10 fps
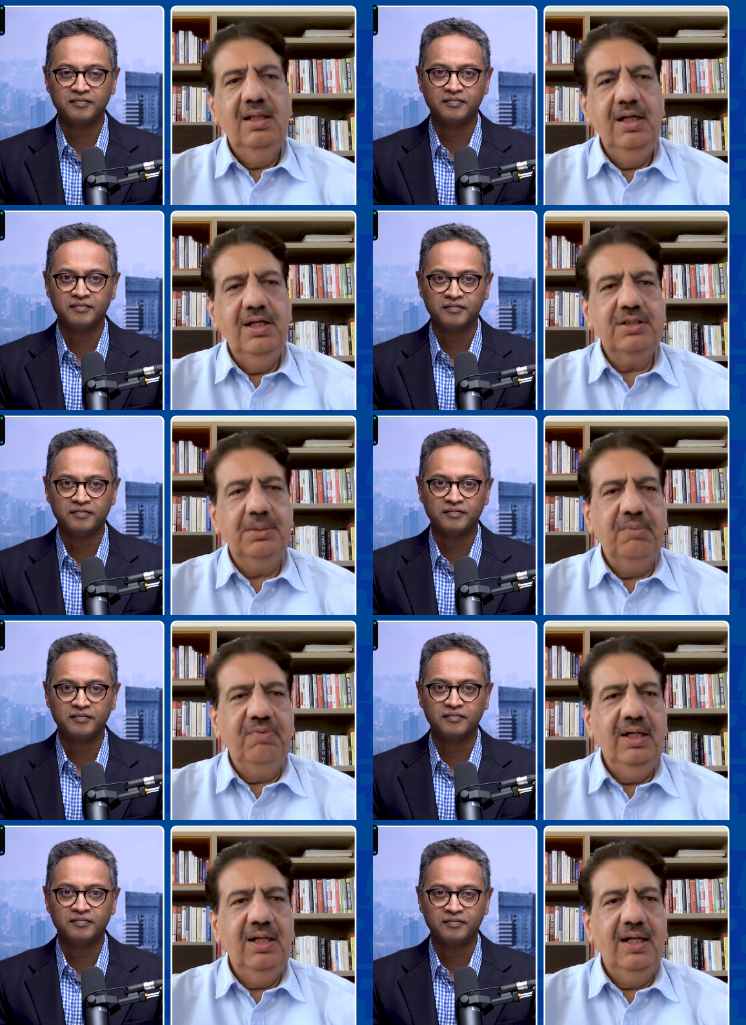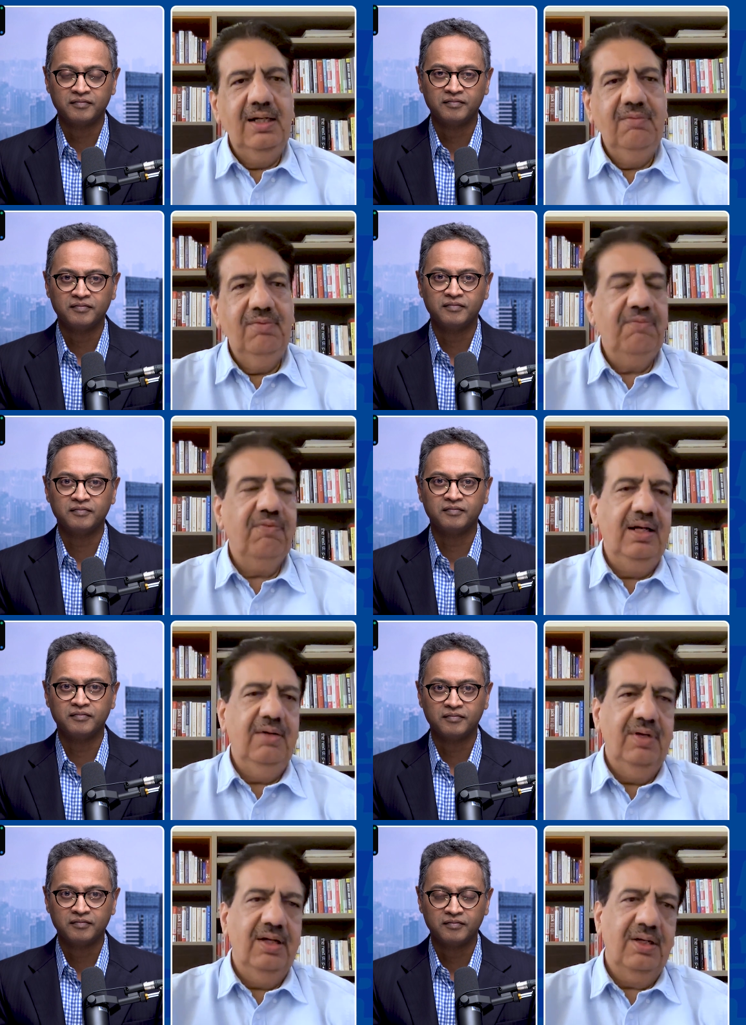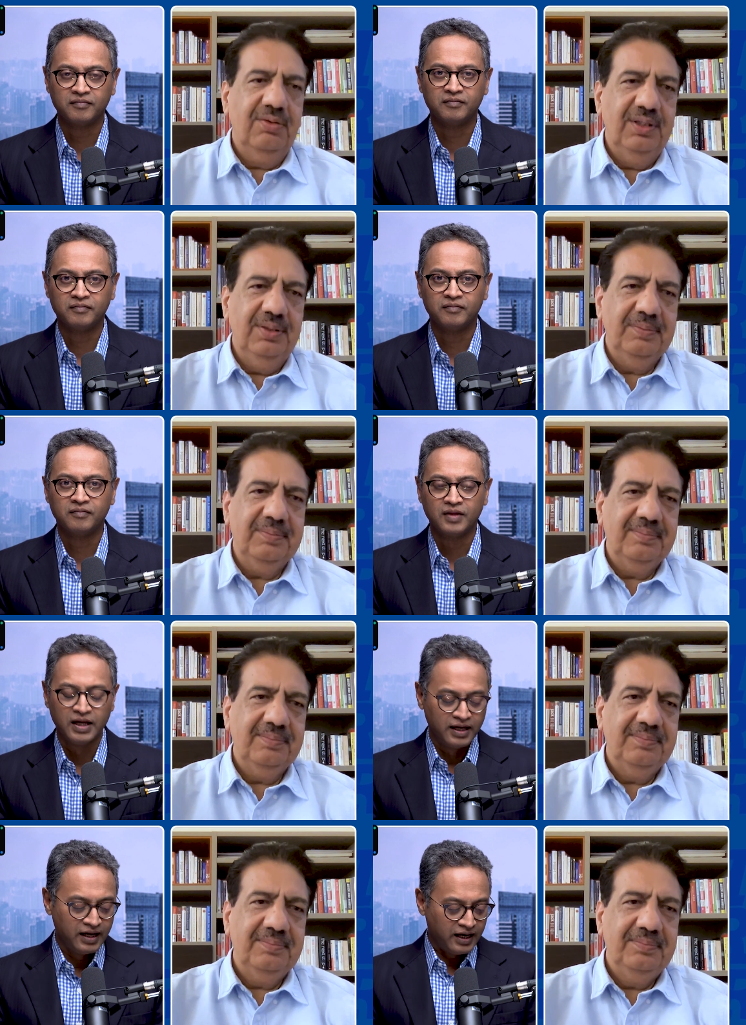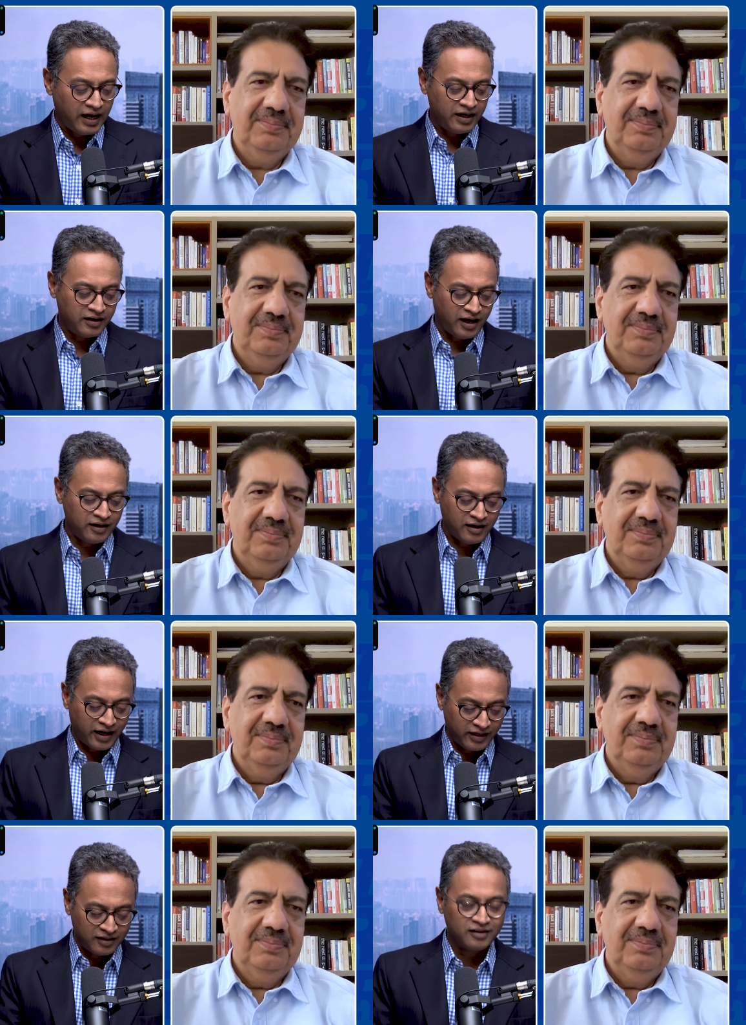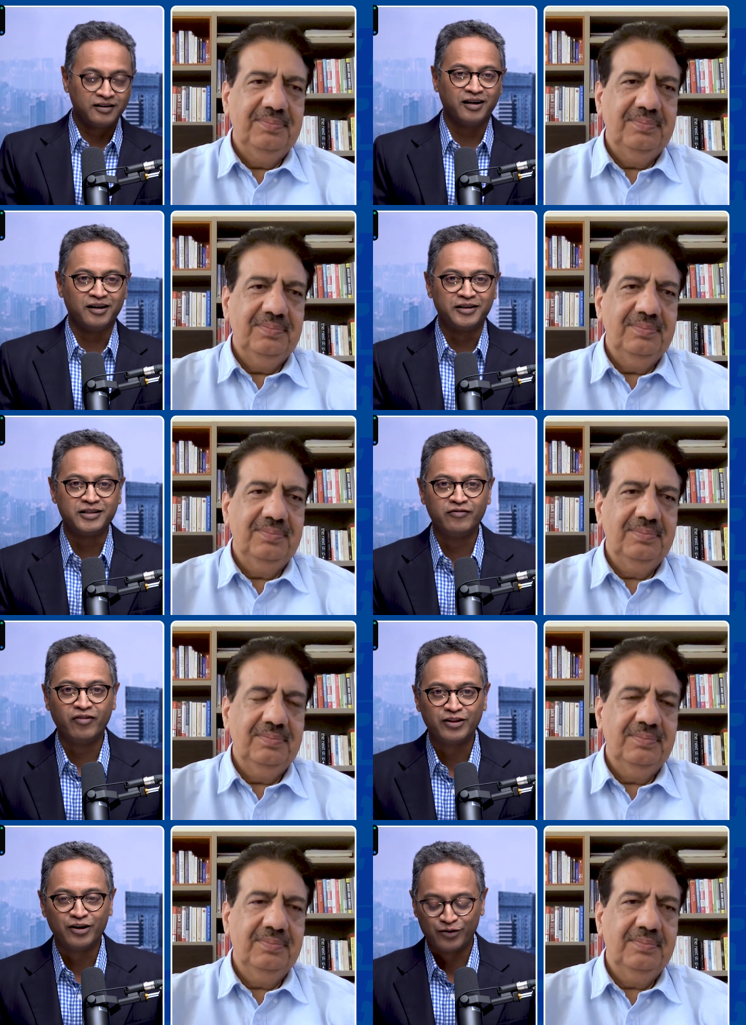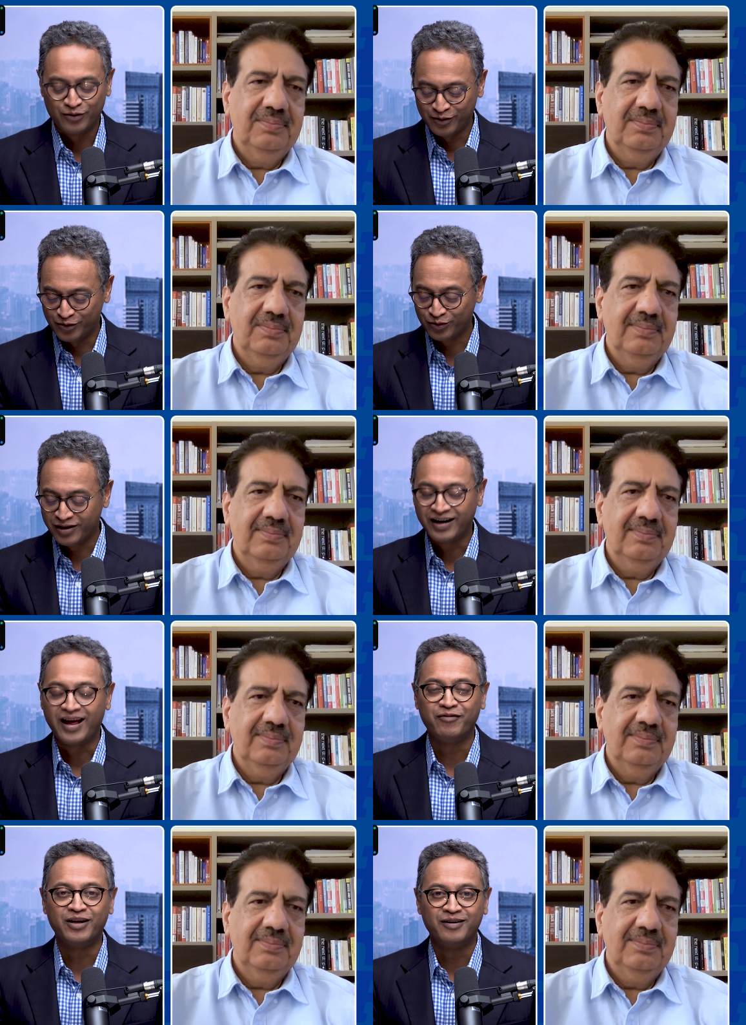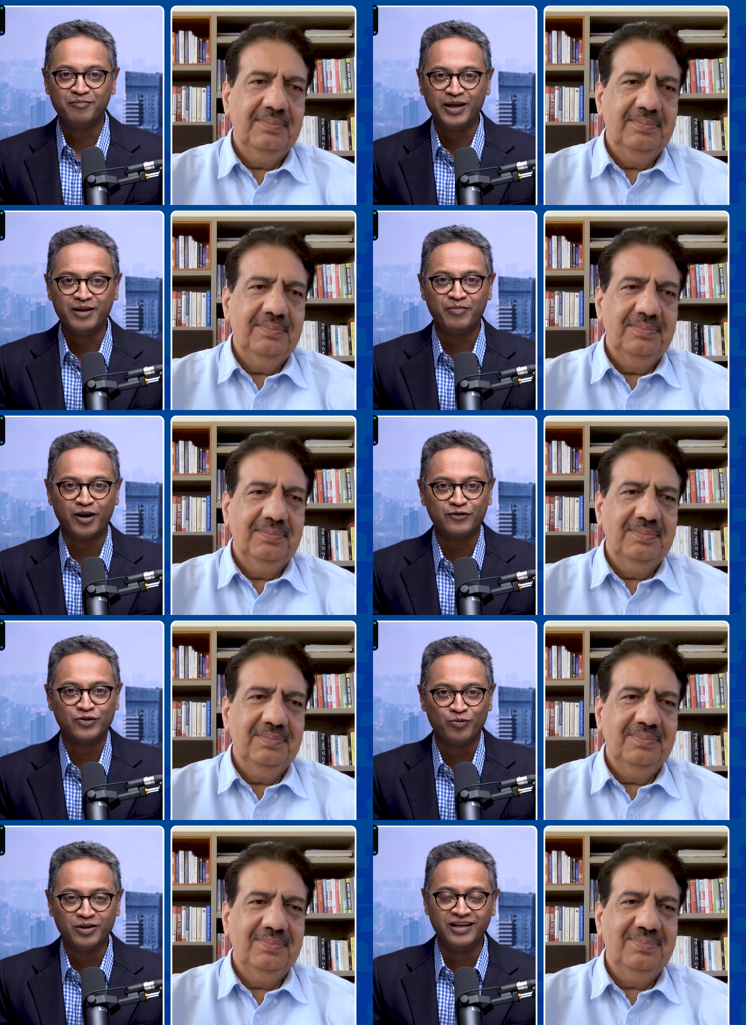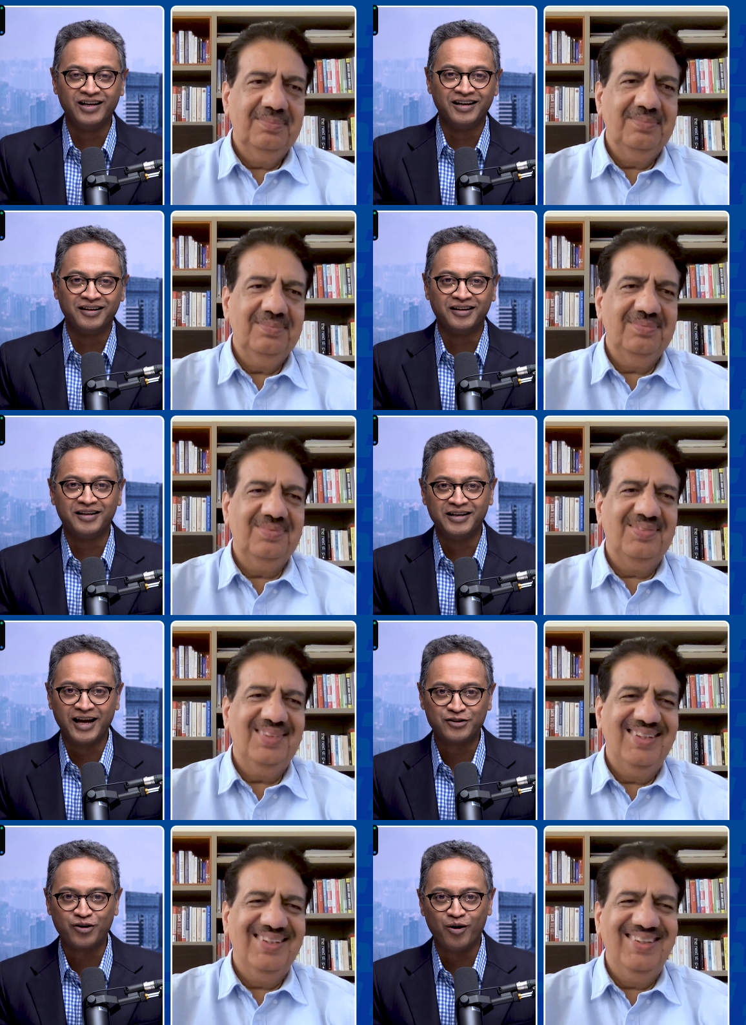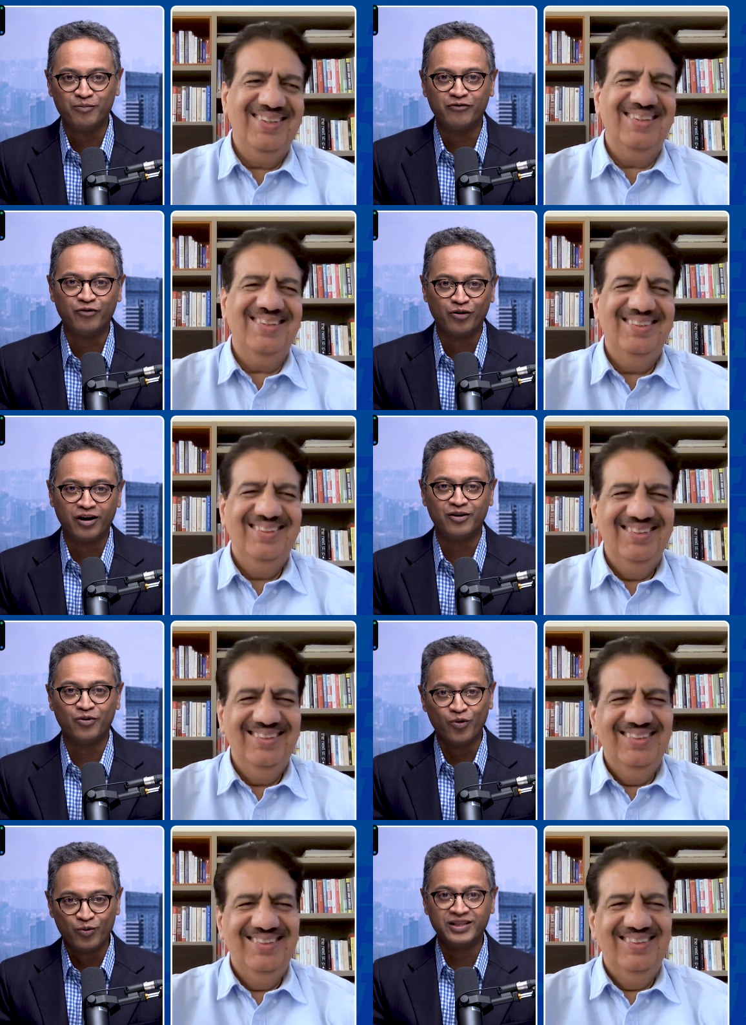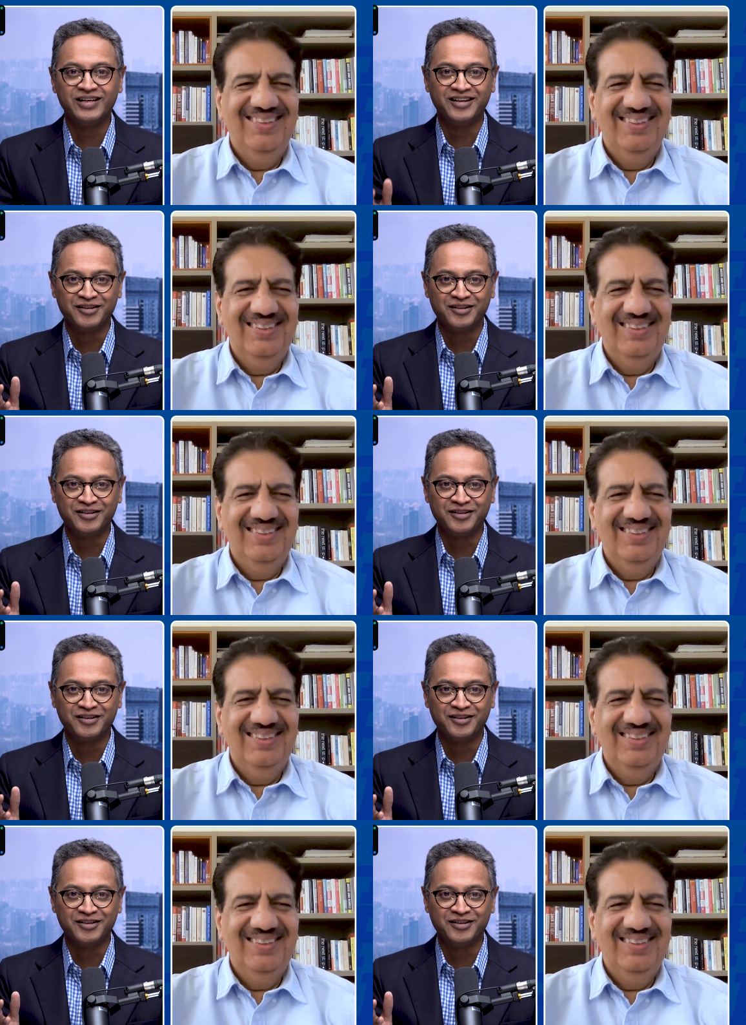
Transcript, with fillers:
Speaker 1: leadership of Indian IT will find a way around.
Speaker 2: And and I can uh, testify that to that, having being part of so many uh, NASSCOM fora uh, over